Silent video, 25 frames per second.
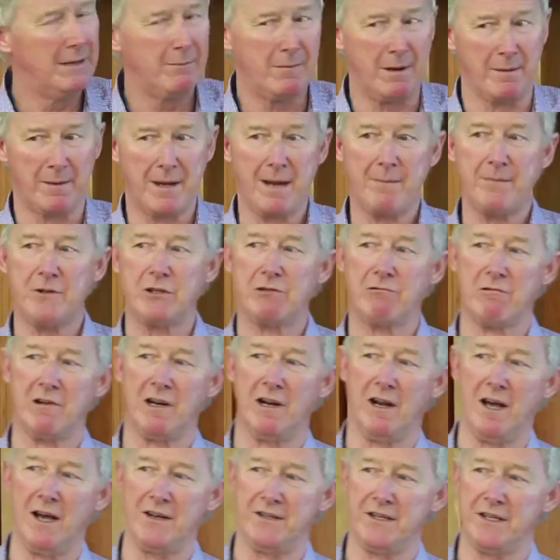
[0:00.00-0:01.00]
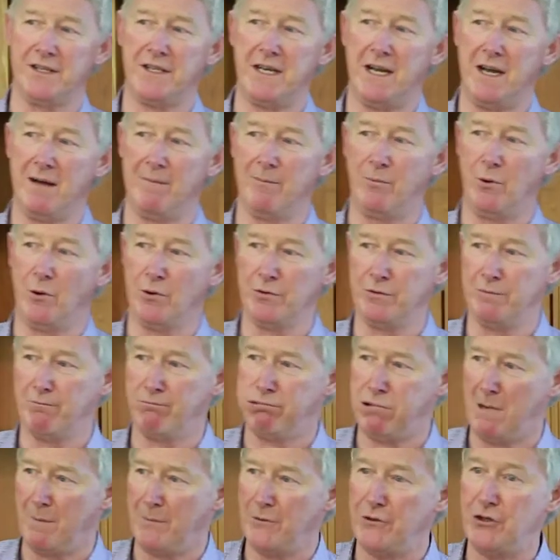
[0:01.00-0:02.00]
but I'm coming to realise just how important
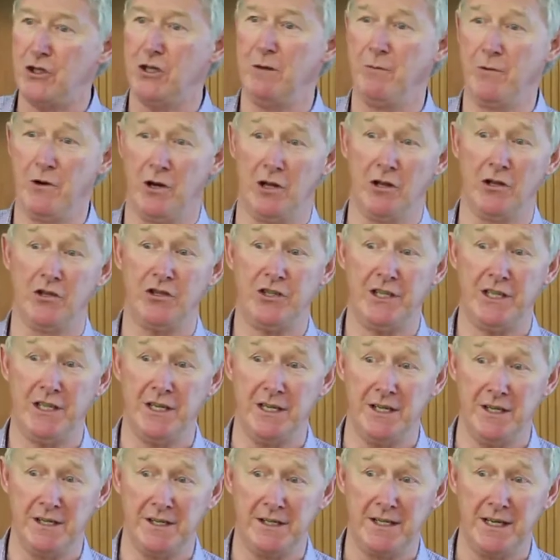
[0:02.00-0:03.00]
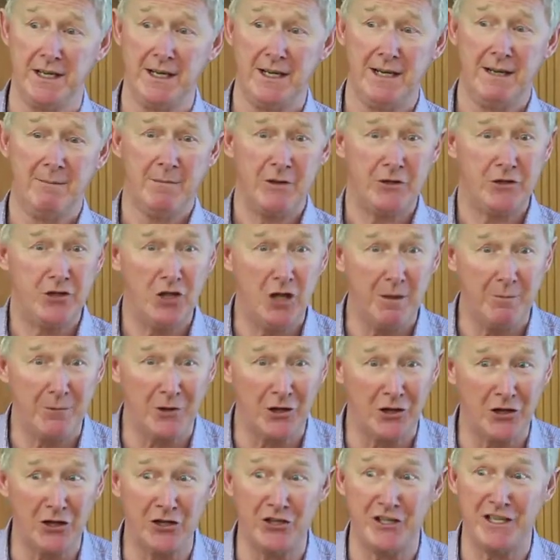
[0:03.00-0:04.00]
proper terminology is. But
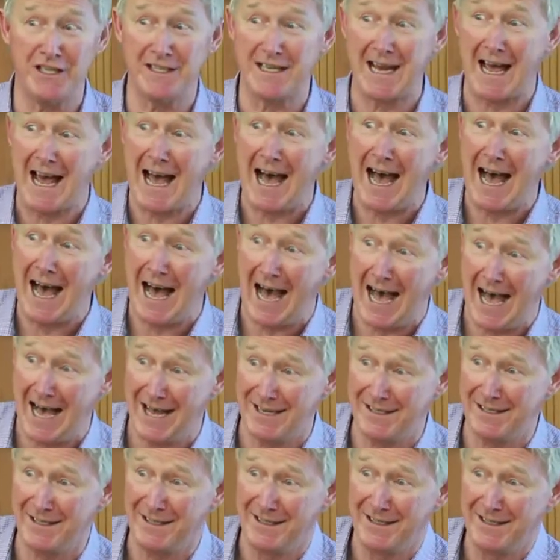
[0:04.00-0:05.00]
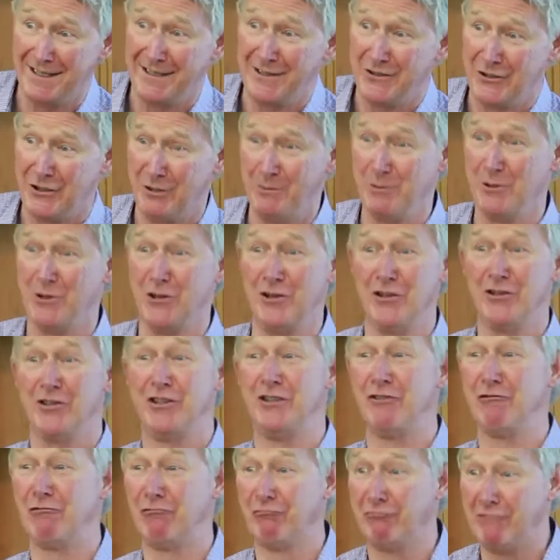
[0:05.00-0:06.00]
terminology is hard. Terminology
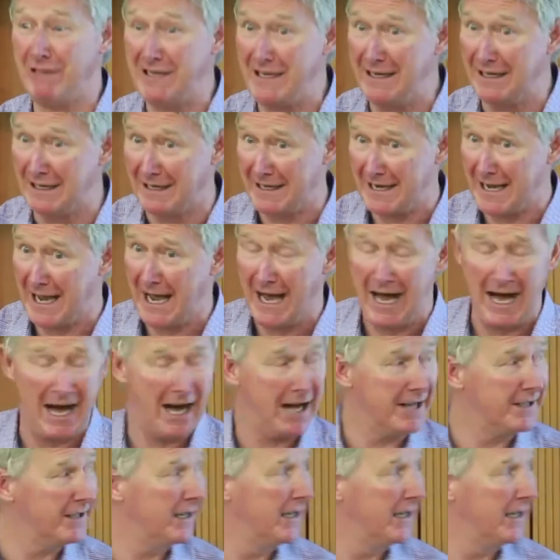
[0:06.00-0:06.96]
is really hard.